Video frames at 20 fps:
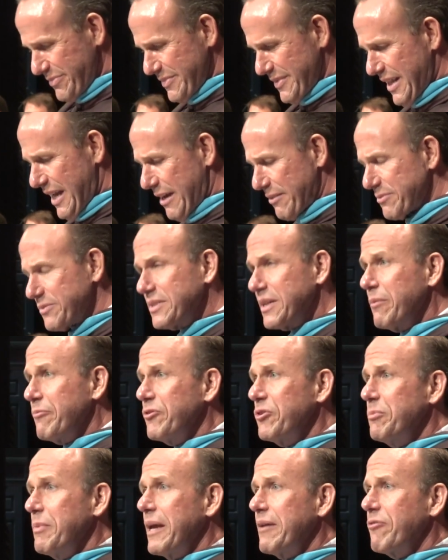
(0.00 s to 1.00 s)
Now, some of
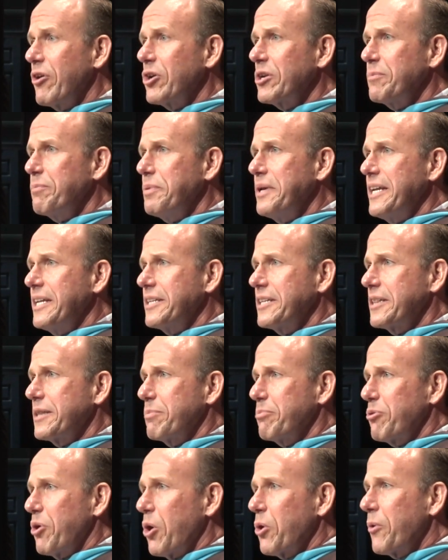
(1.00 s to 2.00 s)
you may have already peeked at the
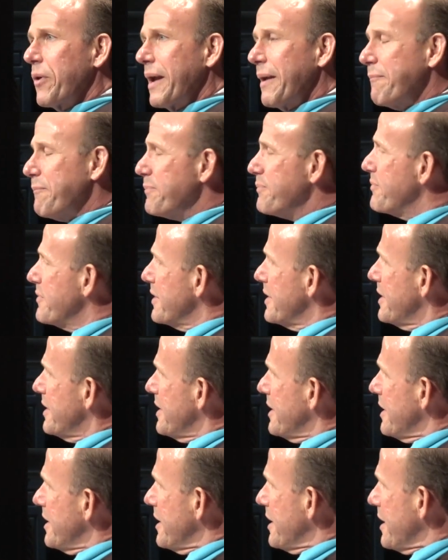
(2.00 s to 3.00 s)
program
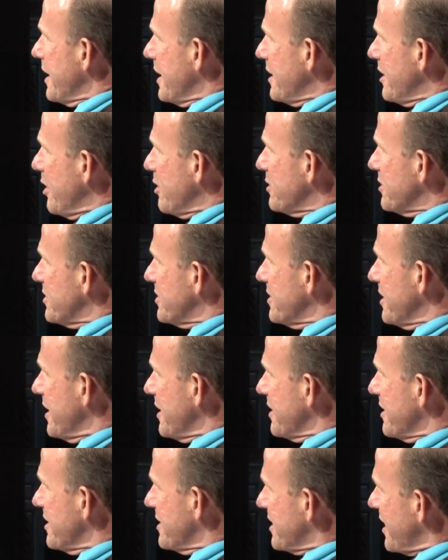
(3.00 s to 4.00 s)
and noticed
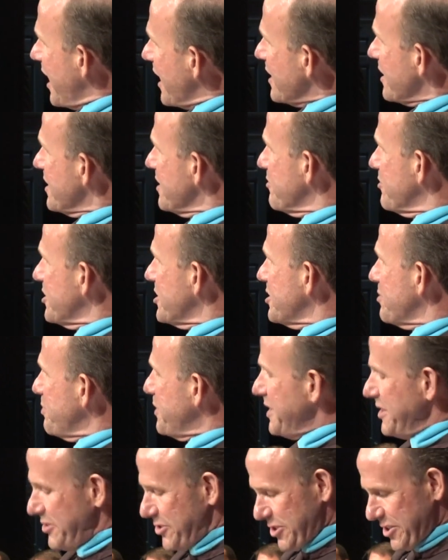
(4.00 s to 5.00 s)
that the title of this
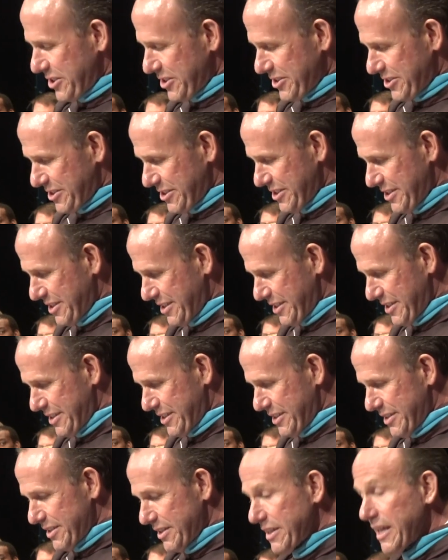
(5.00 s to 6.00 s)
speech is,
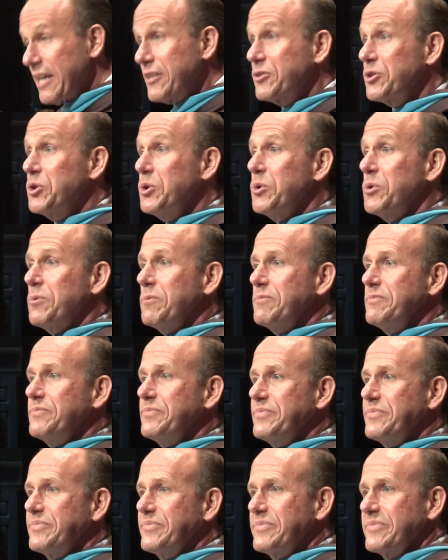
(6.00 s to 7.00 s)
"That's Cool."
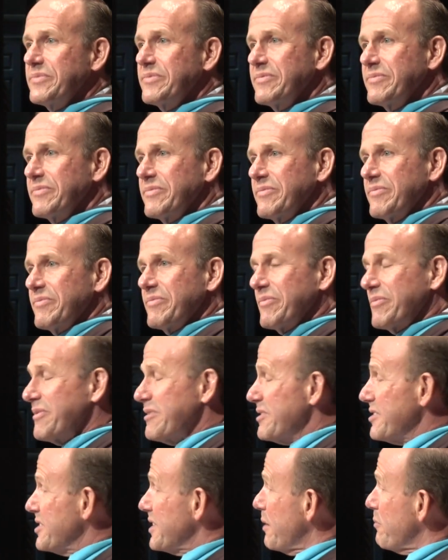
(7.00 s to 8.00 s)

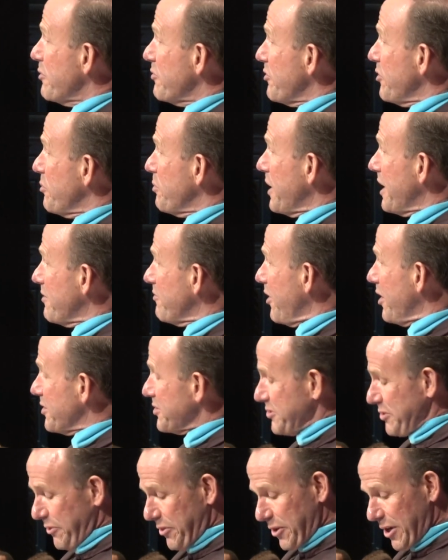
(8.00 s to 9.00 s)
Some of you may have
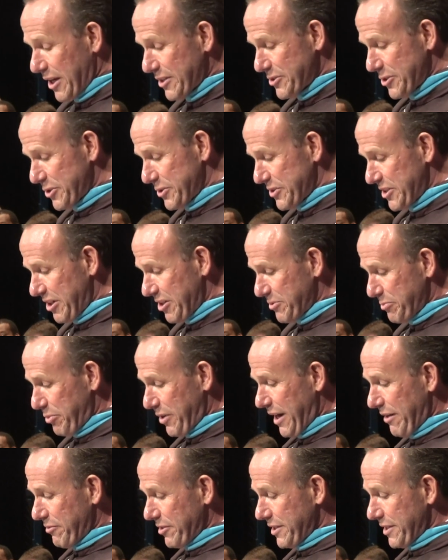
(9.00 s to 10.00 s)
also thought to yourselves
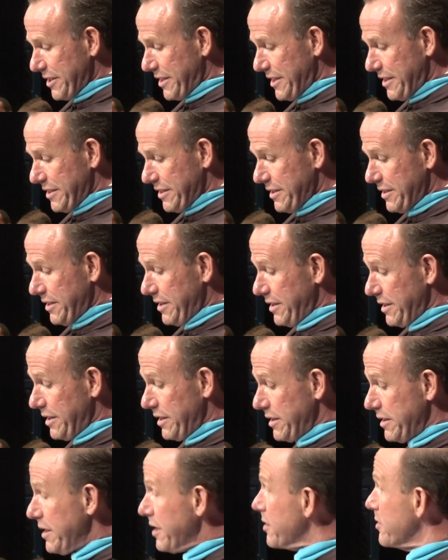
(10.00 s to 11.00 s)
privately,
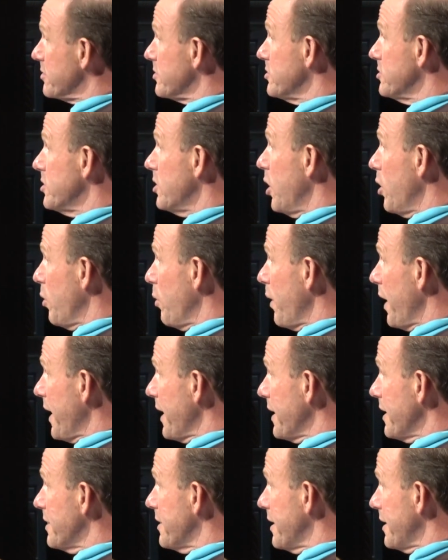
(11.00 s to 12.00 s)
there's no
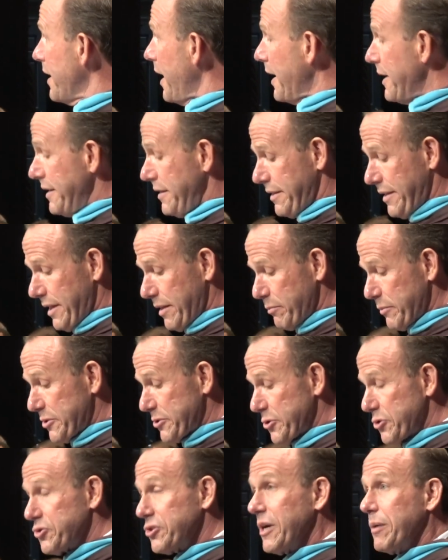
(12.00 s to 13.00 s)
way that anything
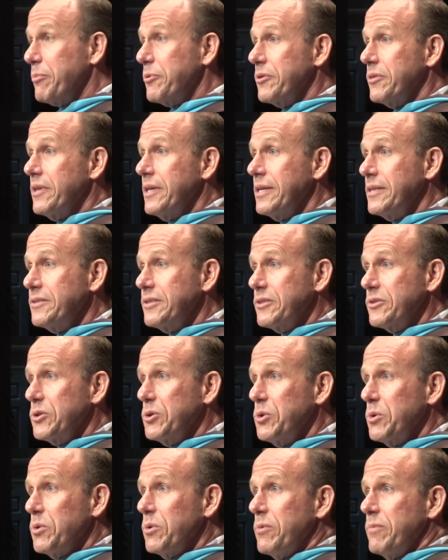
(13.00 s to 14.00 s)
Mr. Sheppard thinks is
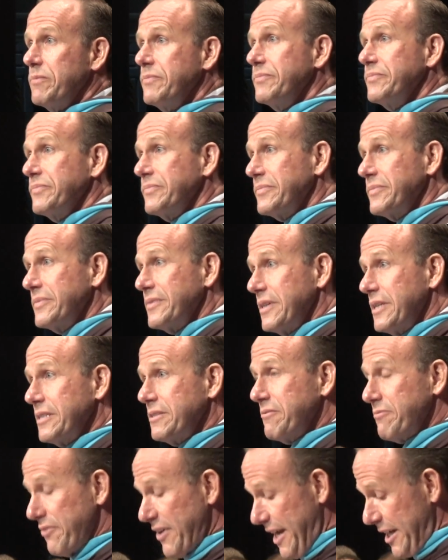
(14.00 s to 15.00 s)
cool is
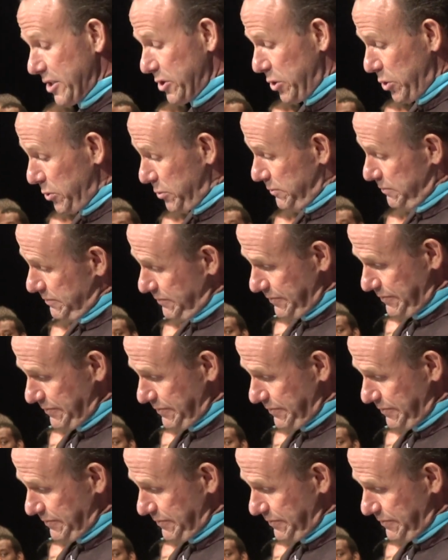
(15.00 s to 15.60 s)
in fact cool.